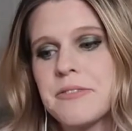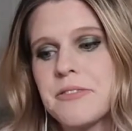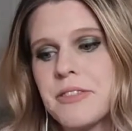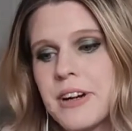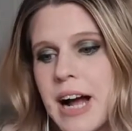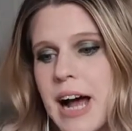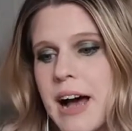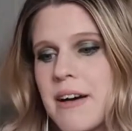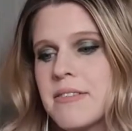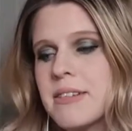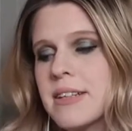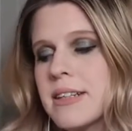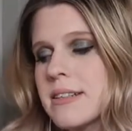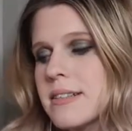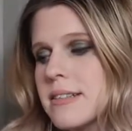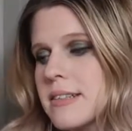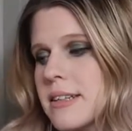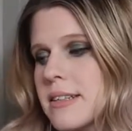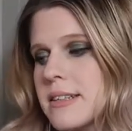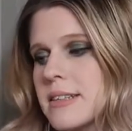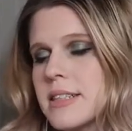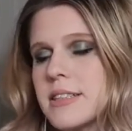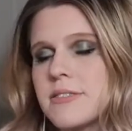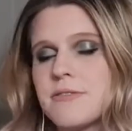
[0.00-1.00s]
for having
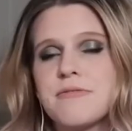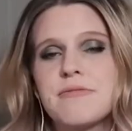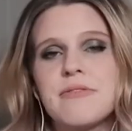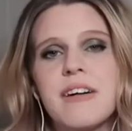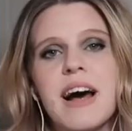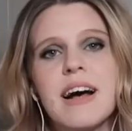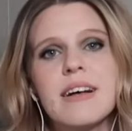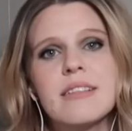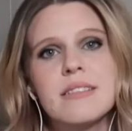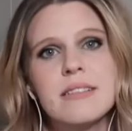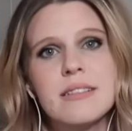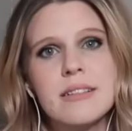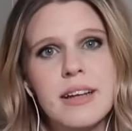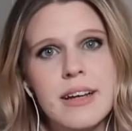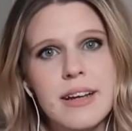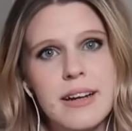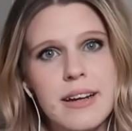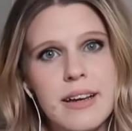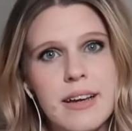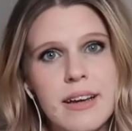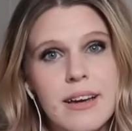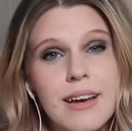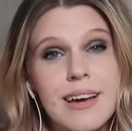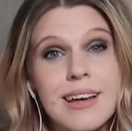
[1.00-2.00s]
such a
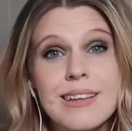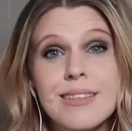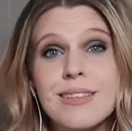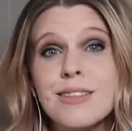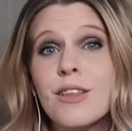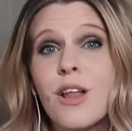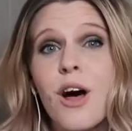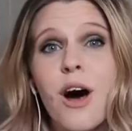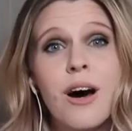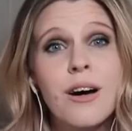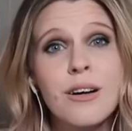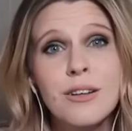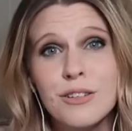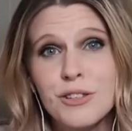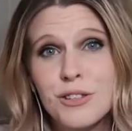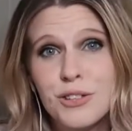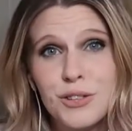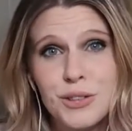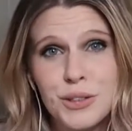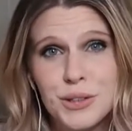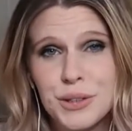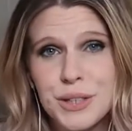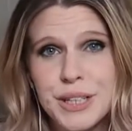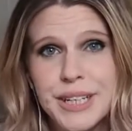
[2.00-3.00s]
fascinating and long
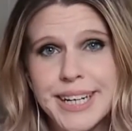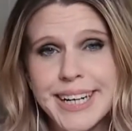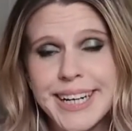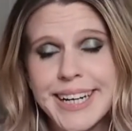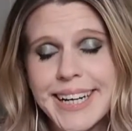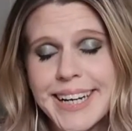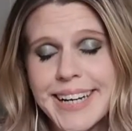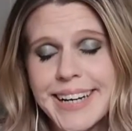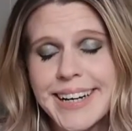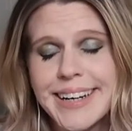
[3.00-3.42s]
story